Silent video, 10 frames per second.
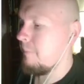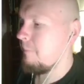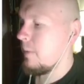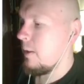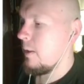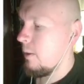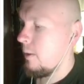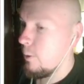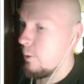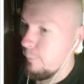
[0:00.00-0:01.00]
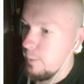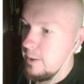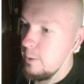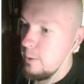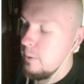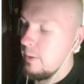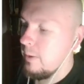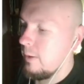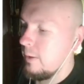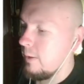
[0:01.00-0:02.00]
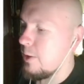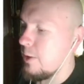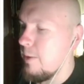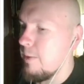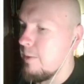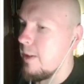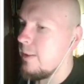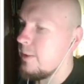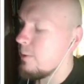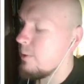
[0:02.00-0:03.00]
Although if we do achieve that, it's great,